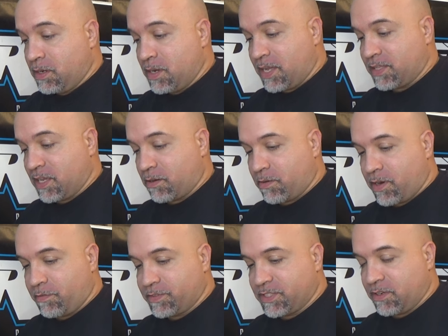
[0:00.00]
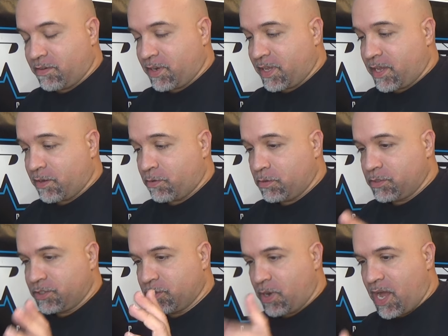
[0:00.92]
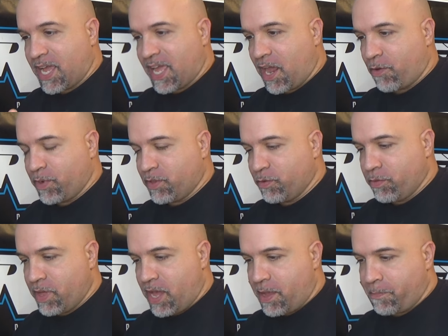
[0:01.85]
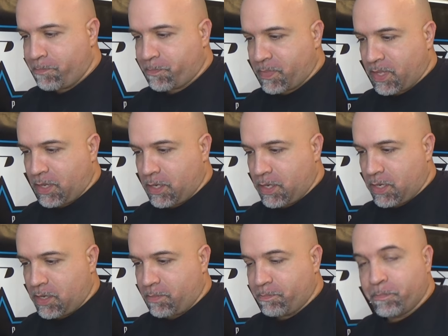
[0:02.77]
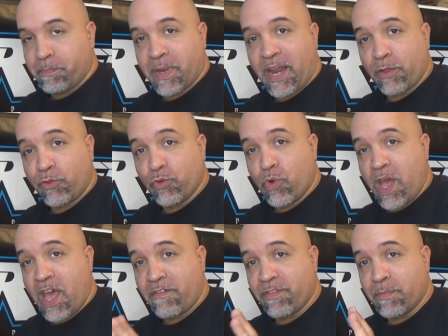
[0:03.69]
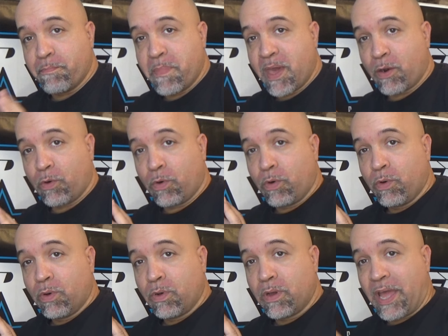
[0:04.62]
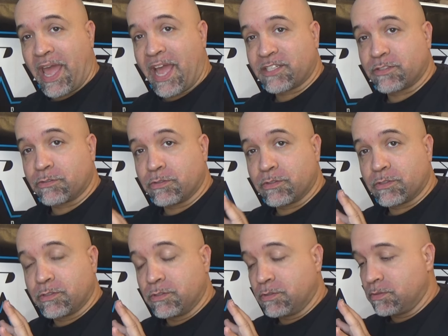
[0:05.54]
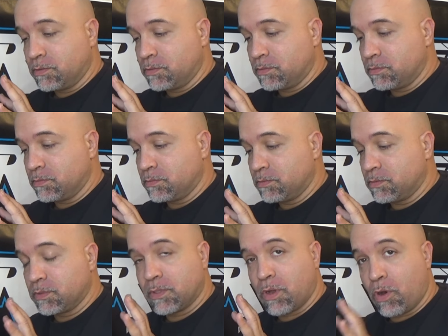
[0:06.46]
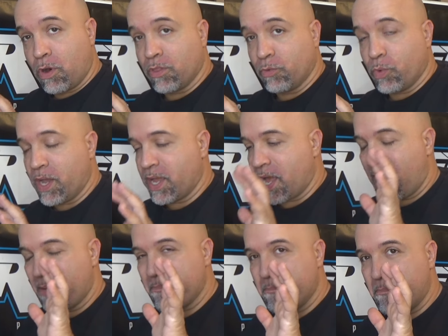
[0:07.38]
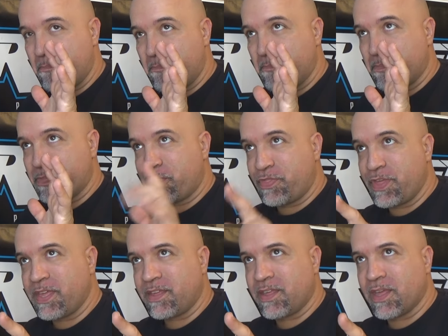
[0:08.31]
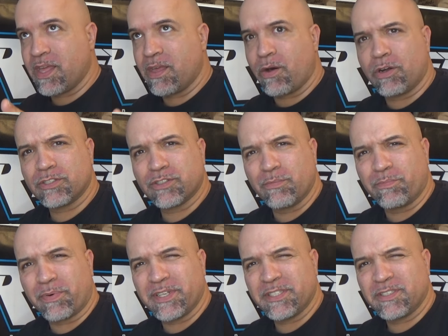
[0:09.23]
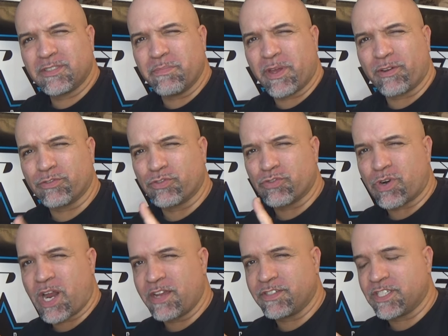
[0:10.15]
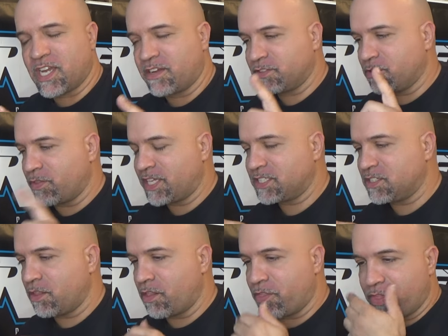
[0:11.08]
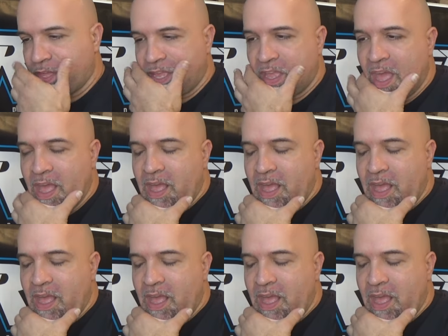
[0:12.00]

Not that great of a steering angle, so I gotta redo that. But I do have the metal axles on the way. I think it also brings metal drive shafts, so that's the other thing.